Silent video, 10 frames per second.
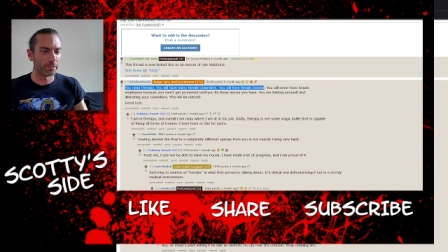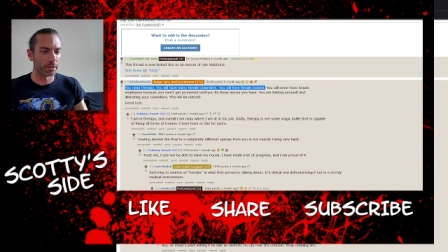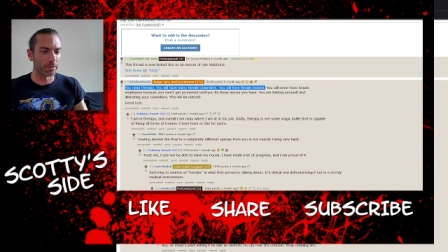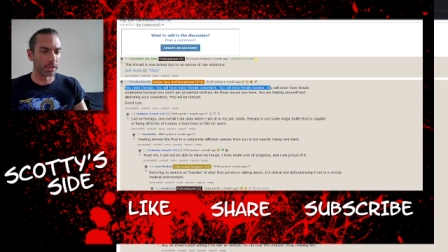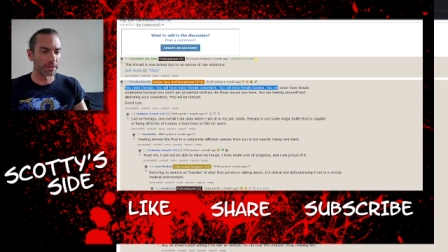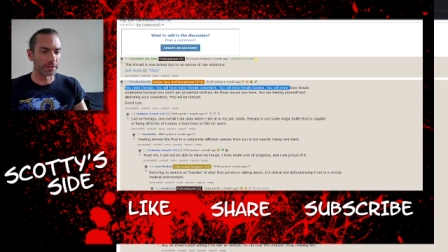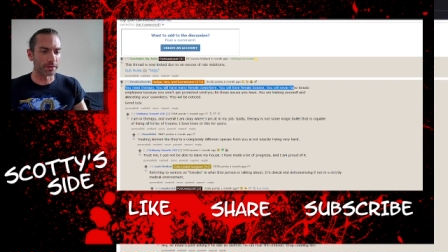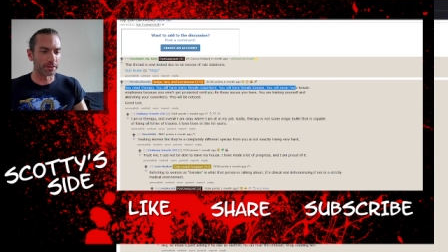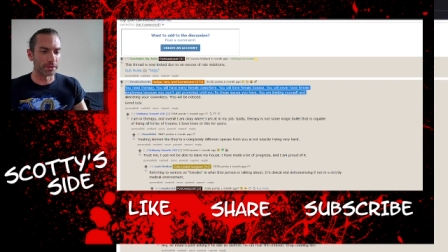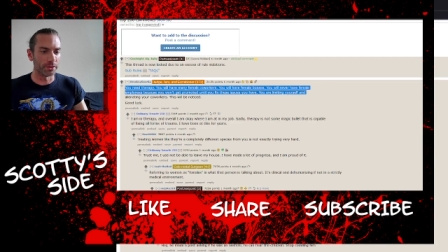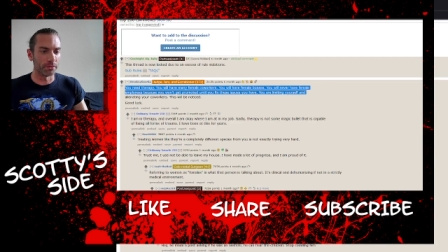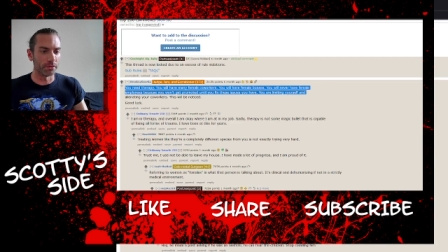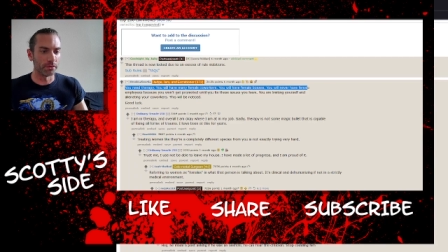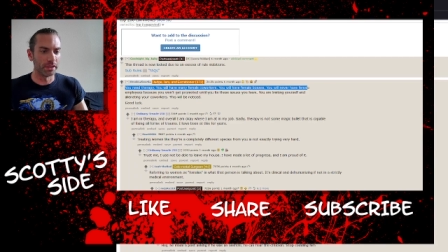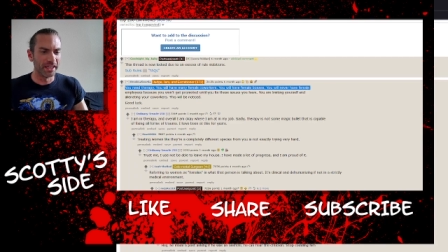bosses. You
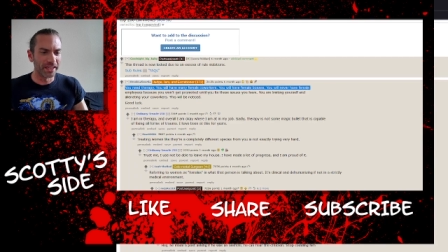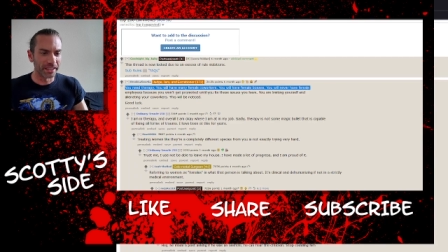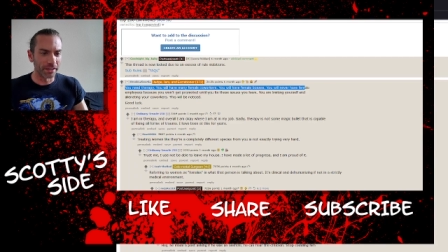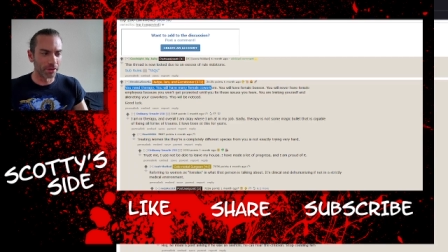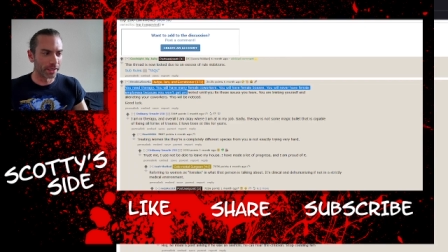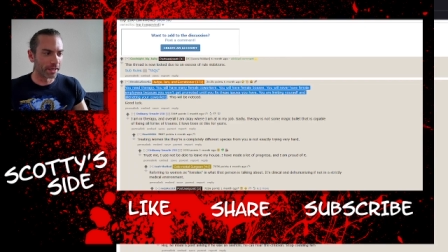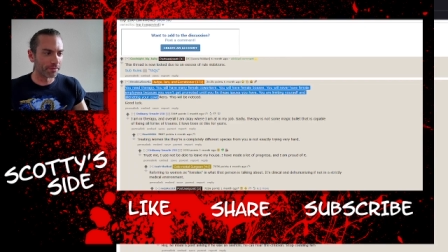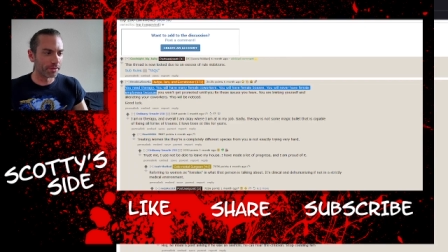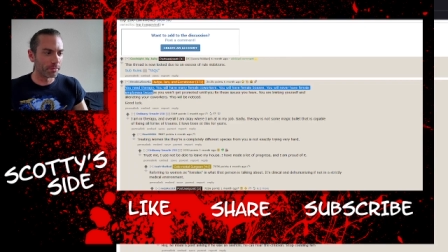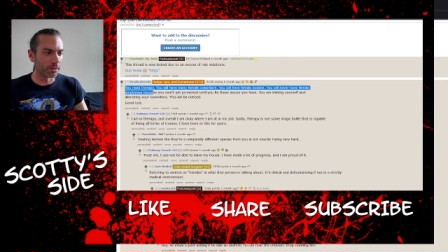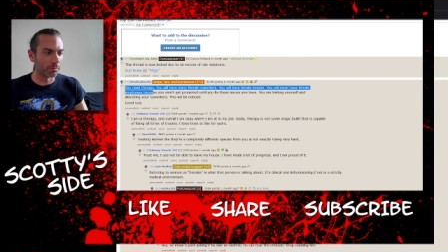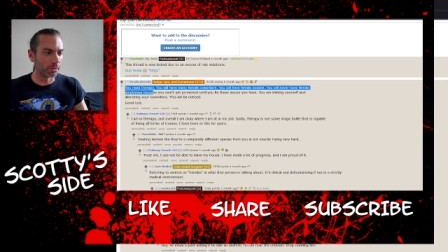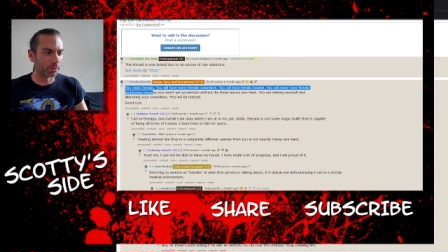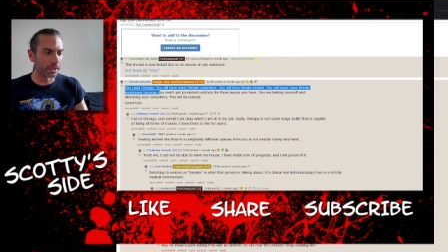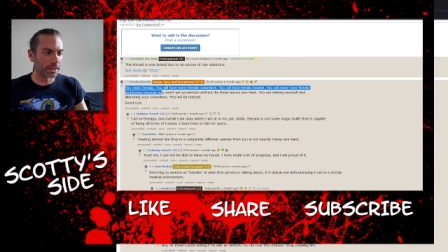will never have female
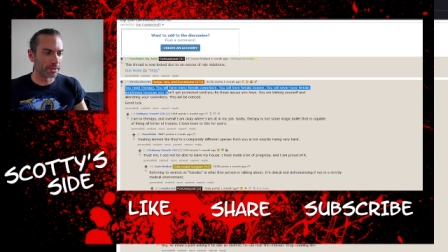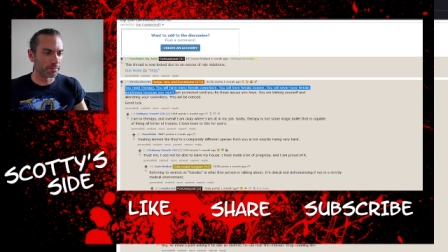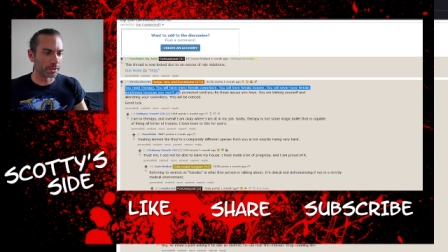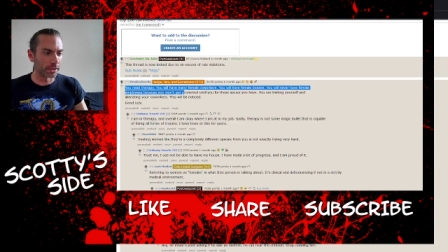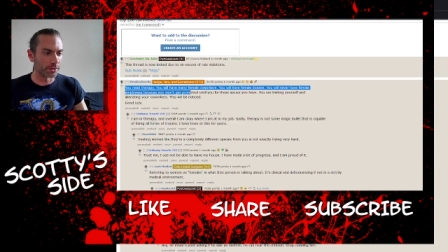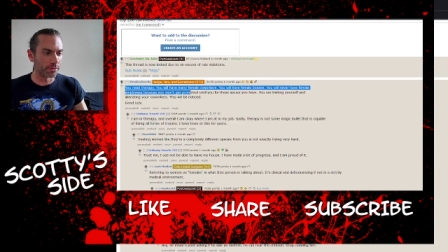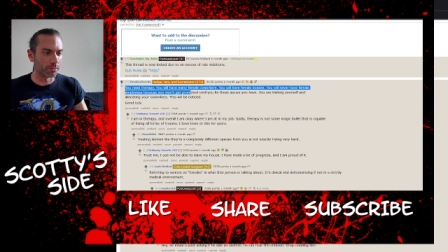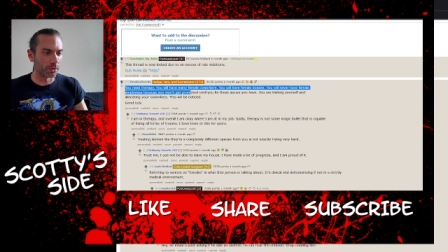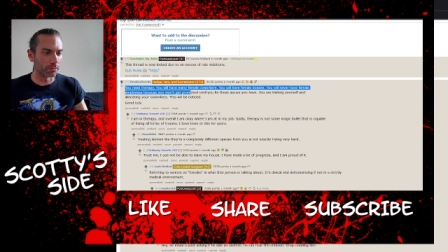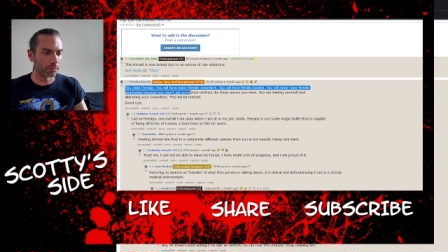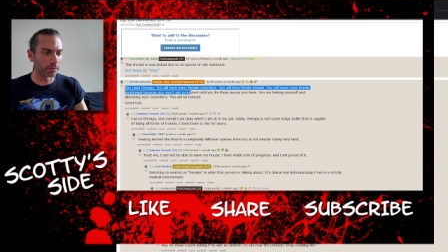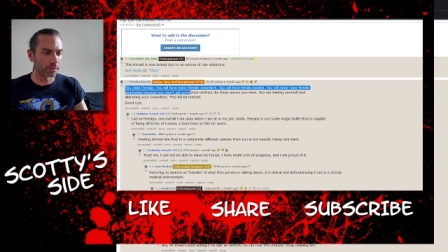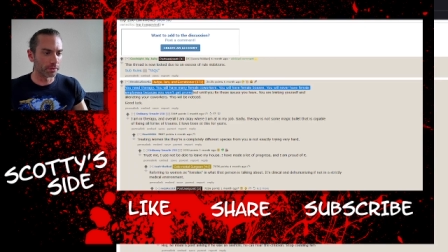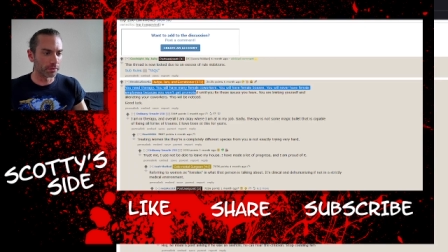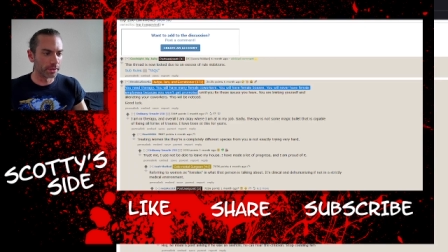employees because you won't
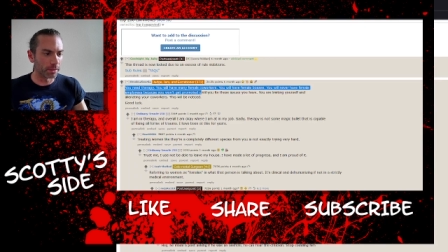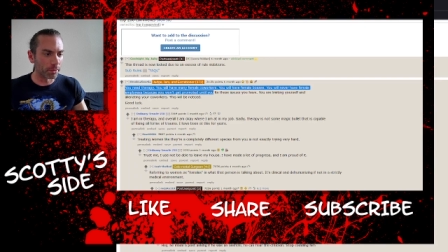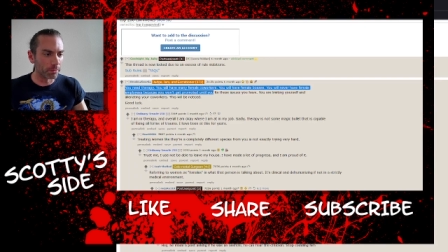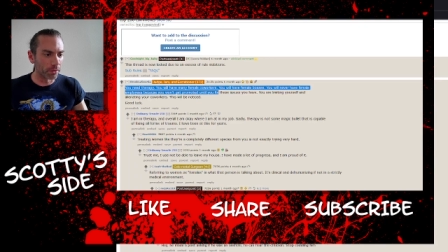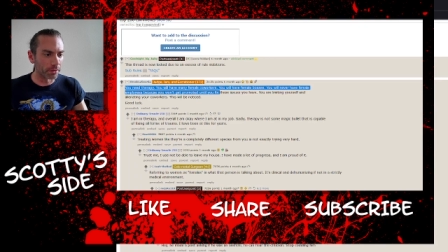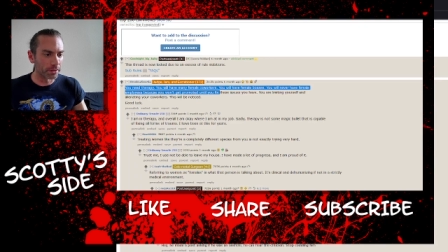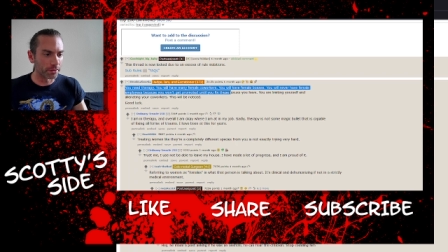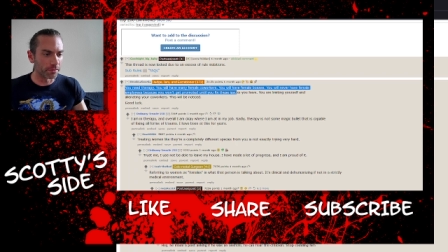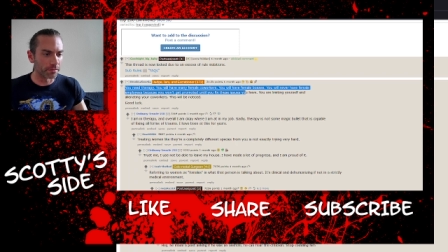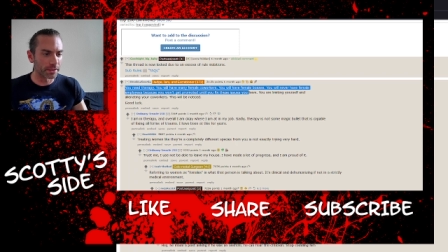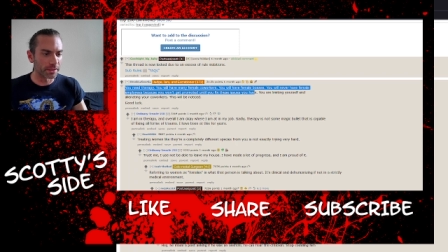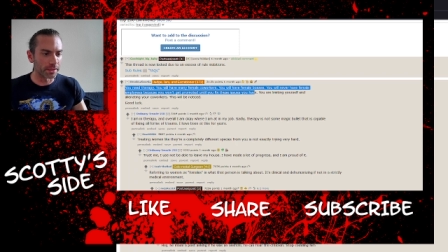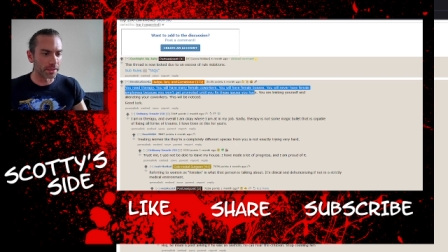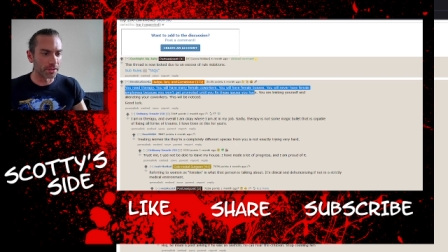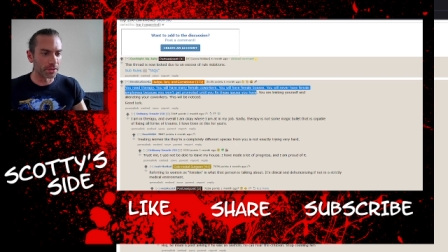get promoted until you fix these
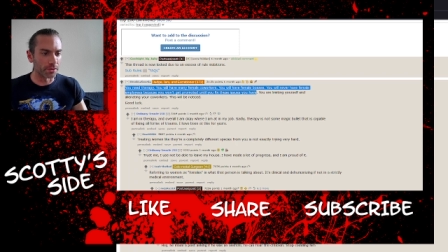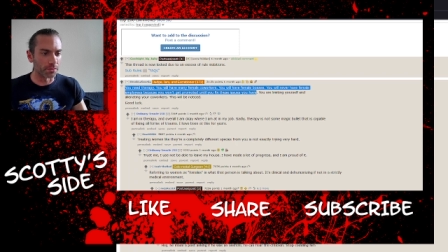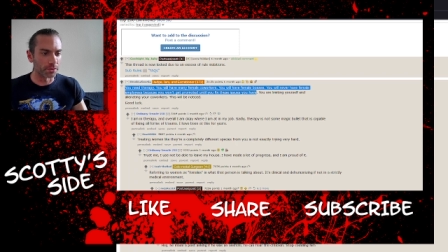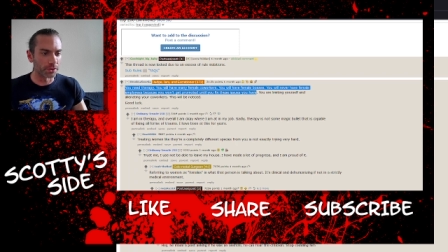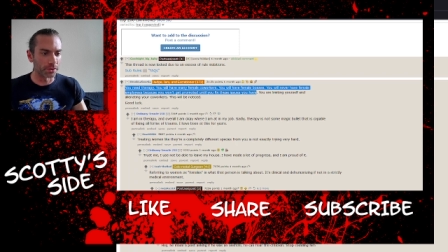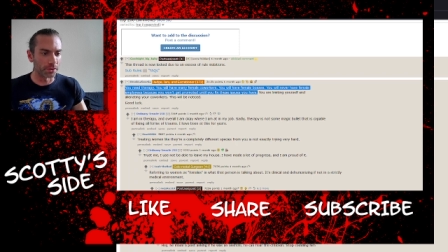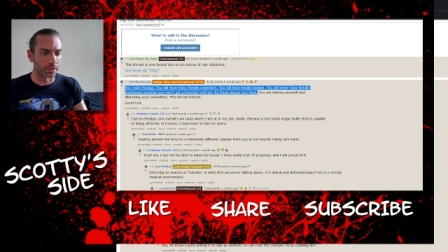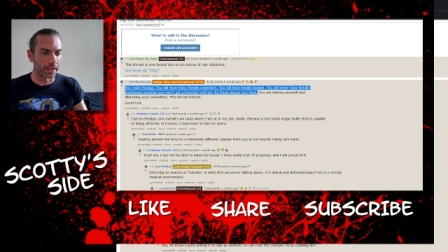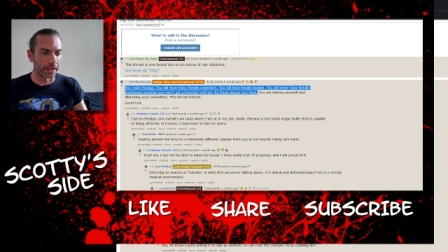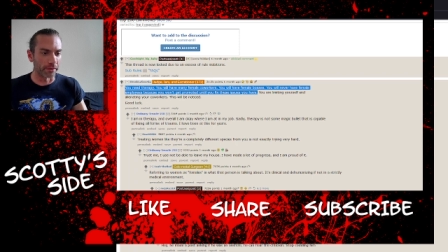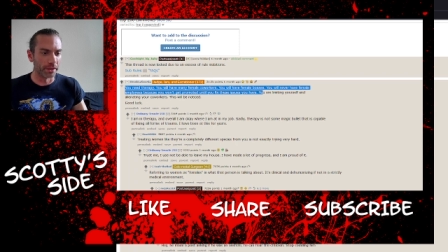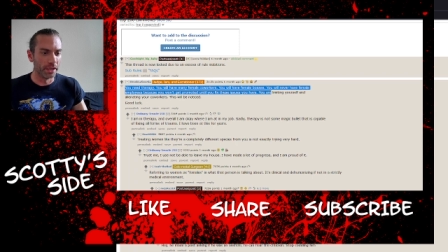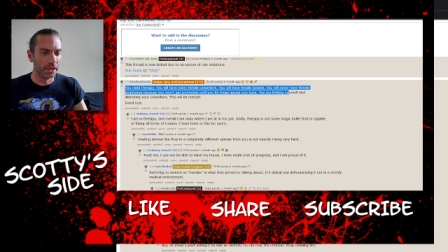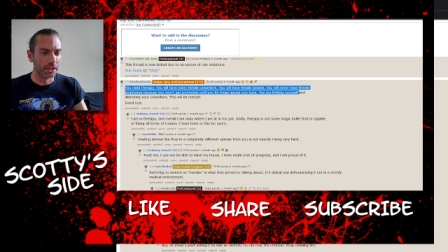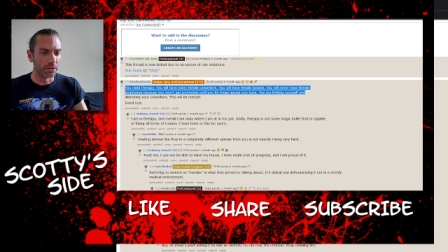issues you have.
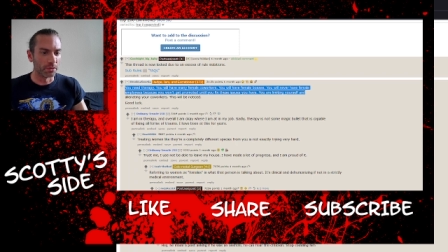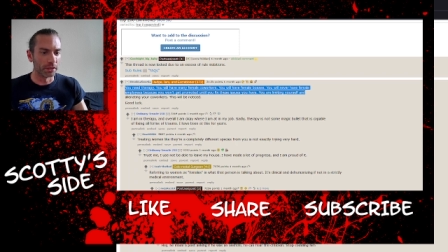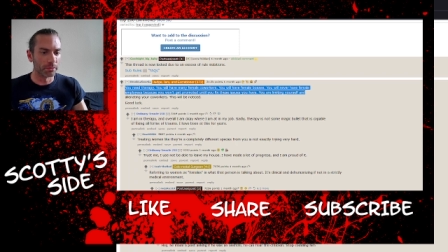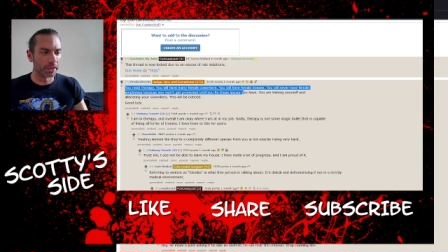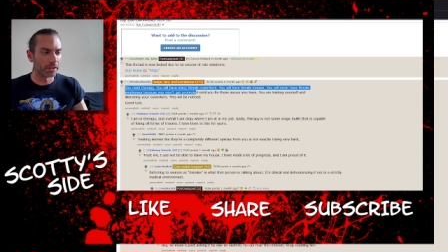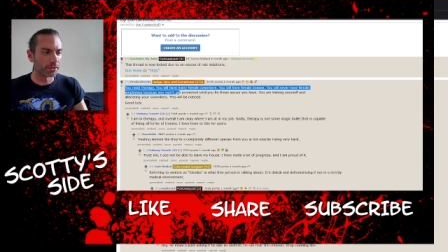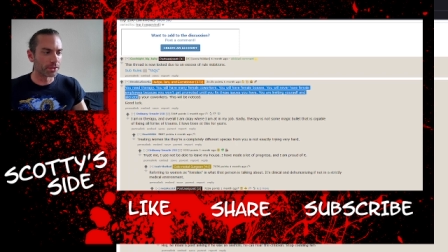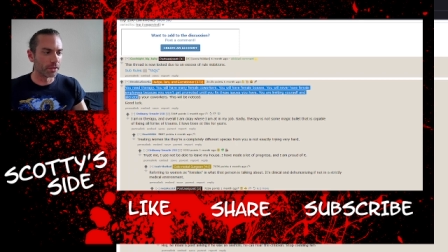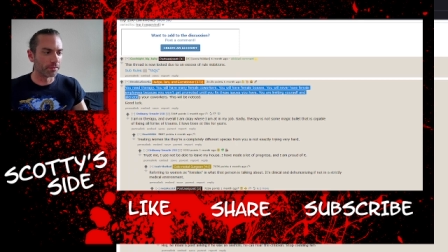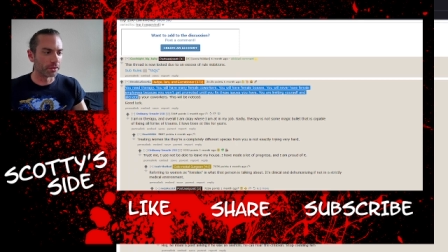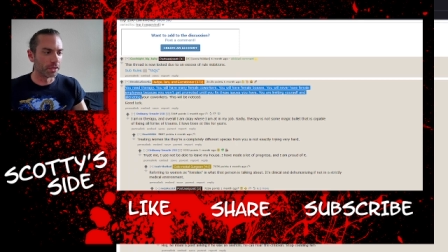You are limiting yourself and